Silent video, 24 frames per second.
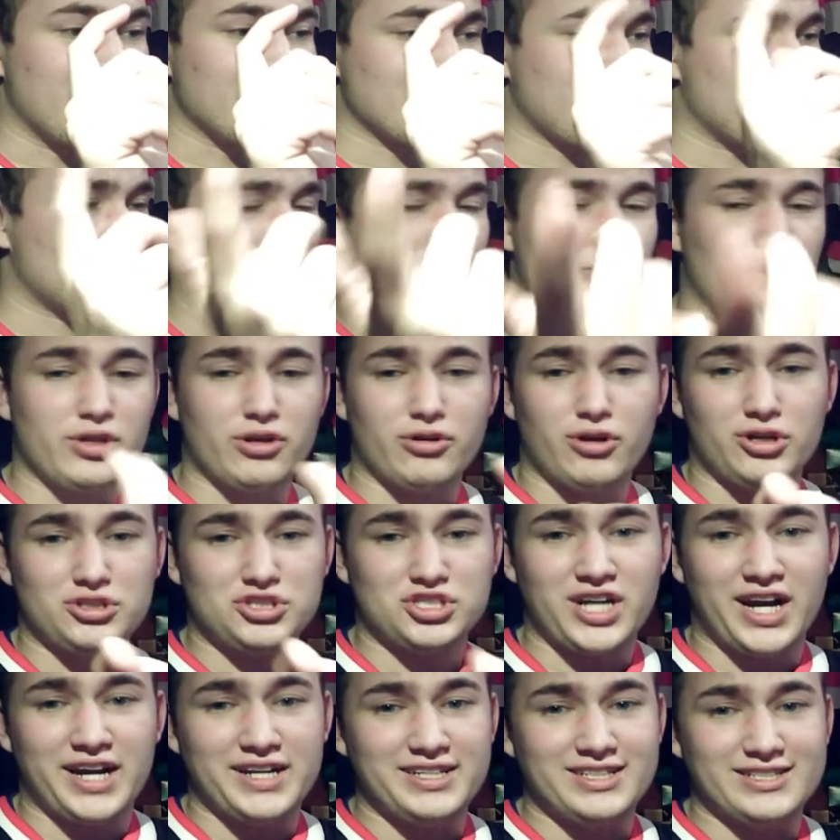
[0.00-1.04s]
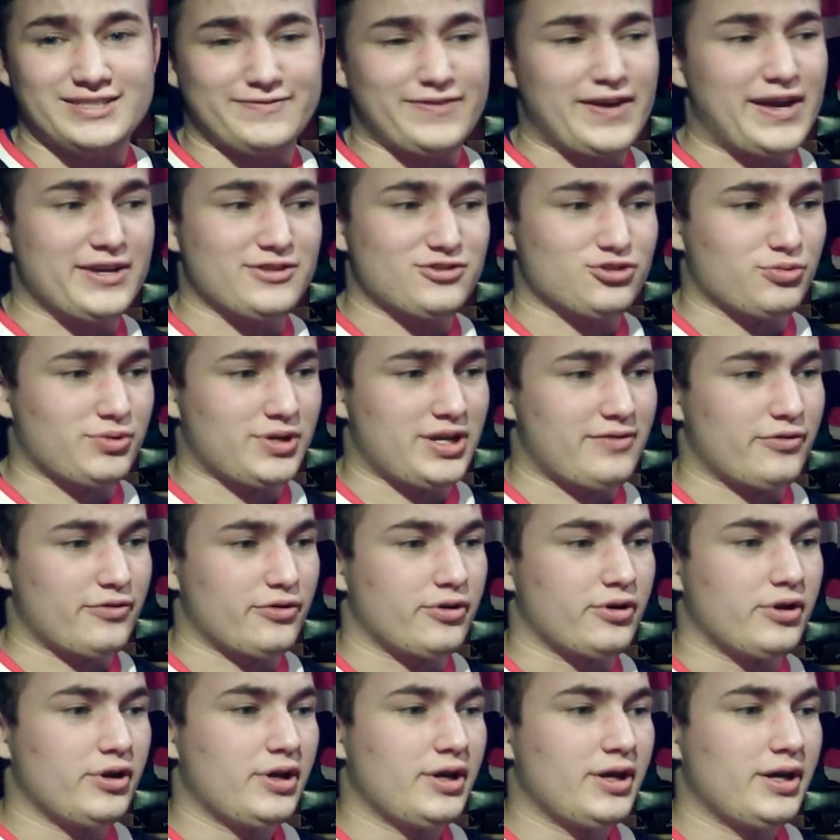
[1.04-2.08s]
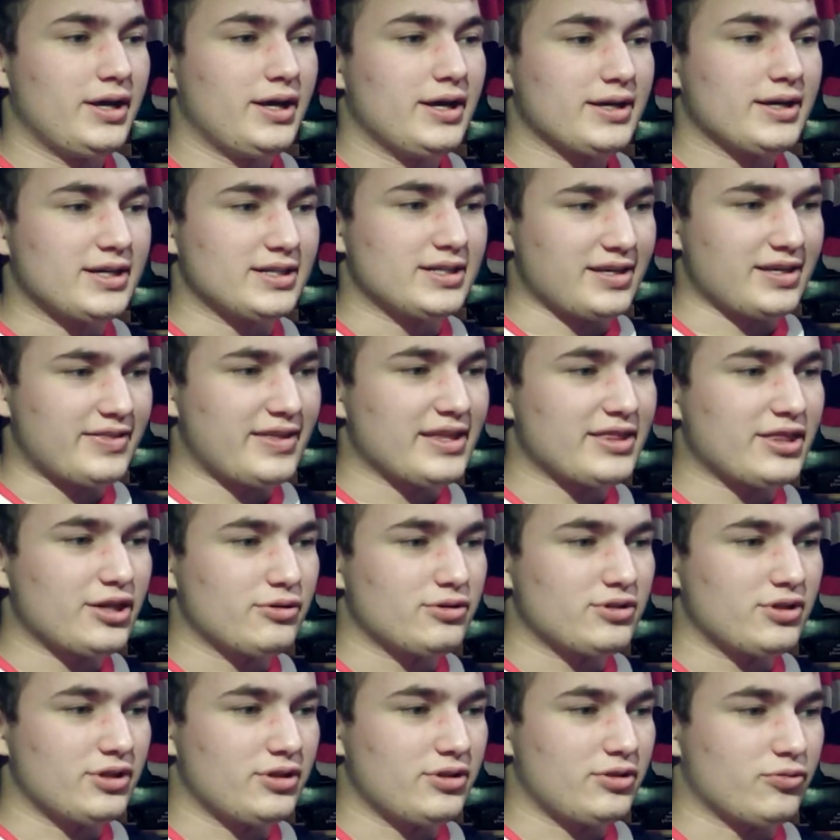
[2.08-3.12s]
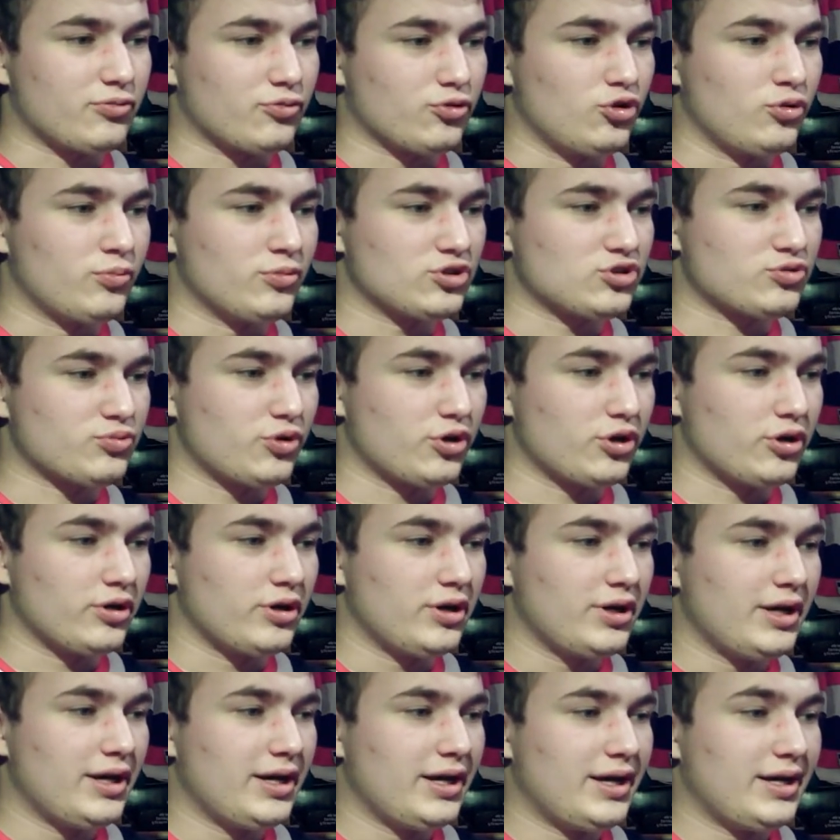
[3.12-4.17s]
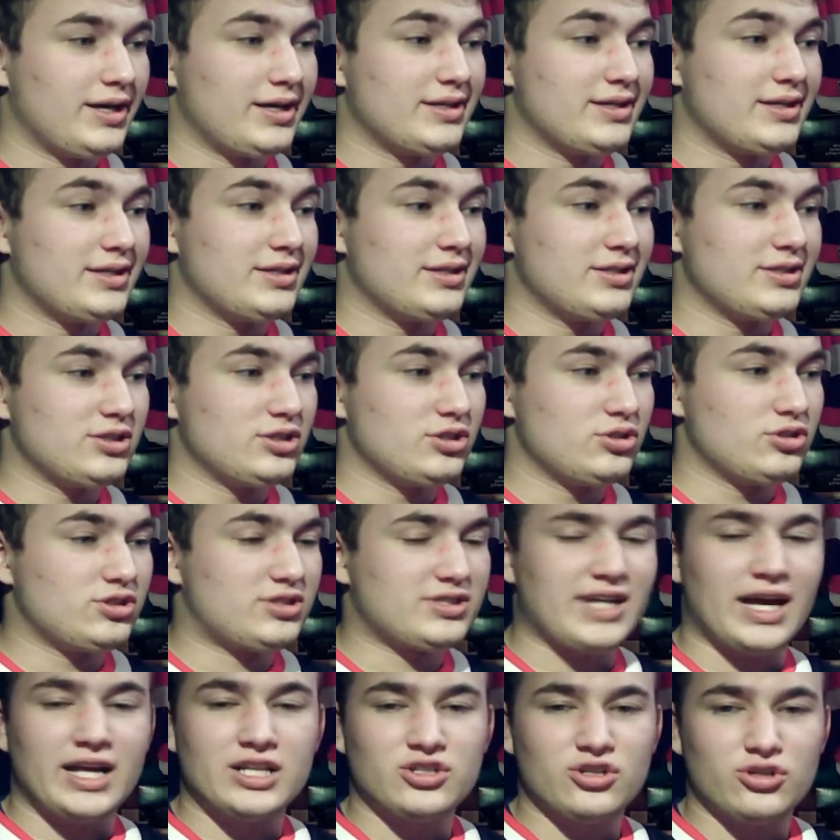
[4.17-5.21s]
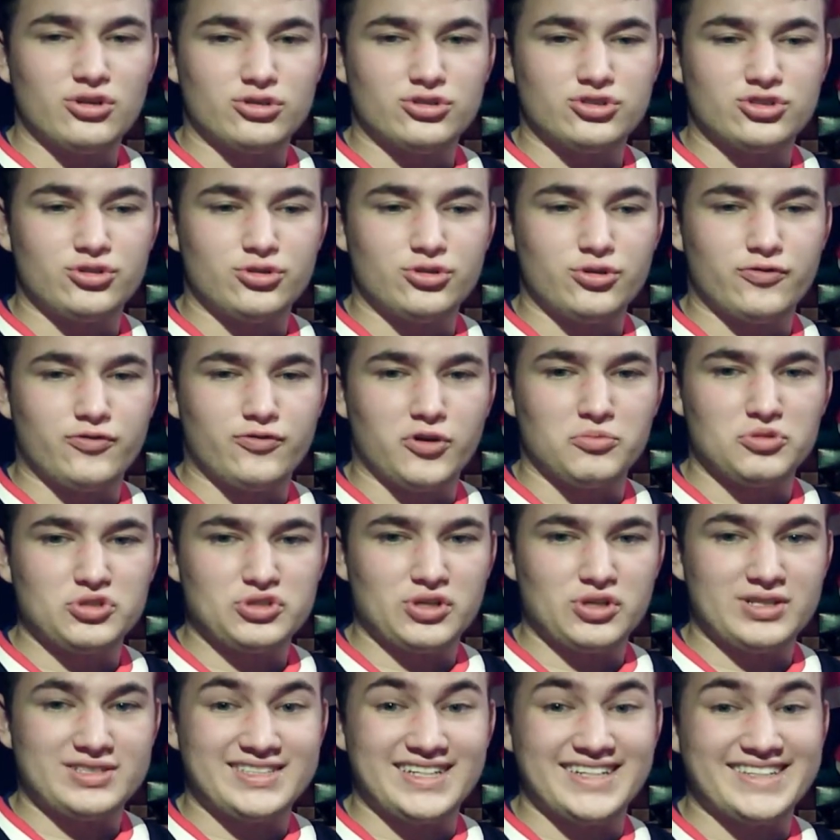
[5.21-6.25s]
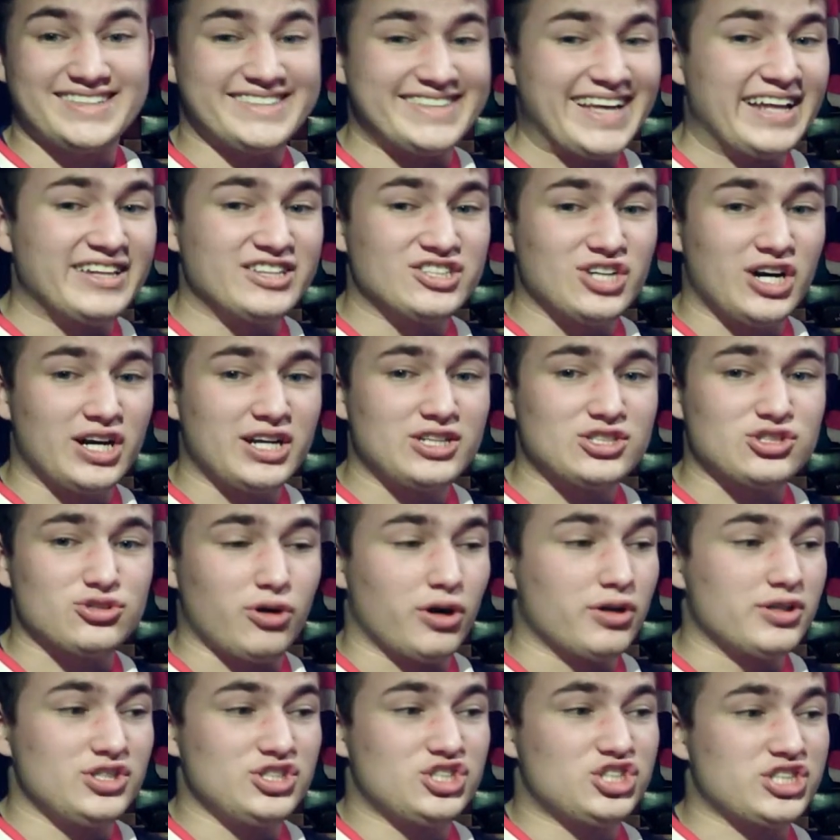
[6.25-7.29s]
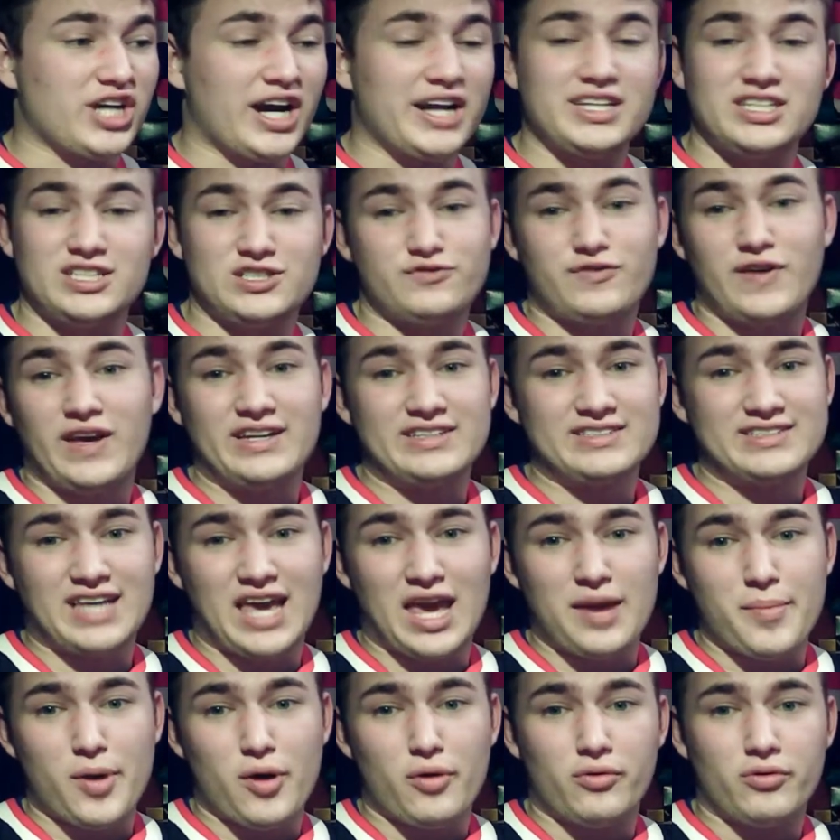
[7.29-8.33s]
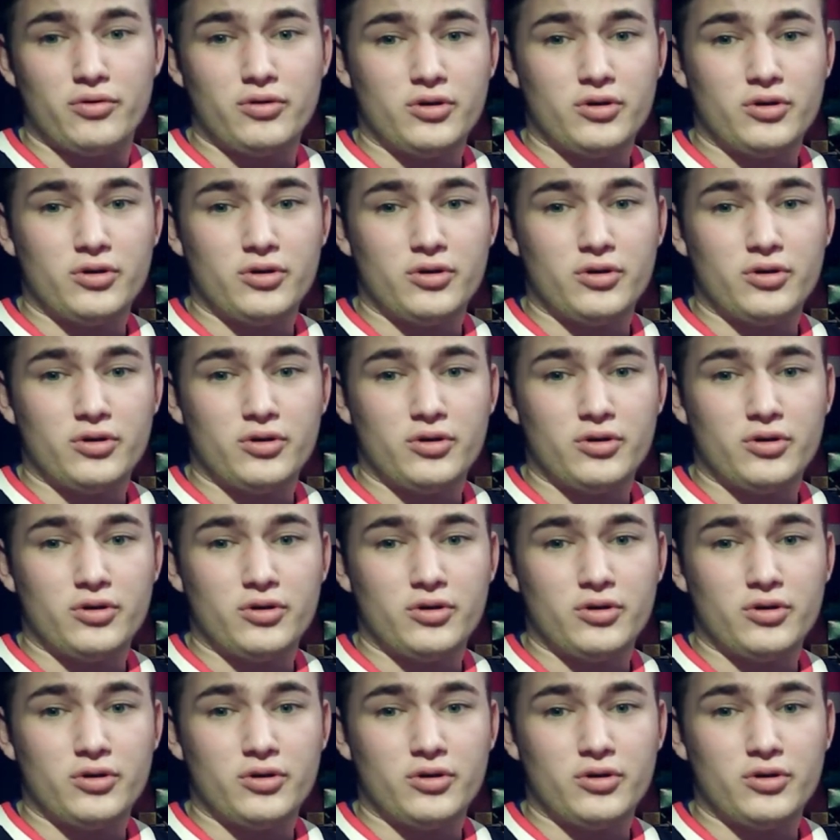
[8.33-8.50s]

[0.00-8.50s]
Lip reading: And I swear they're all Chinese fakes or whatever, because I think the rumors were Senators' uniform was going to say Sens on it, so all these Chinese fakes came out.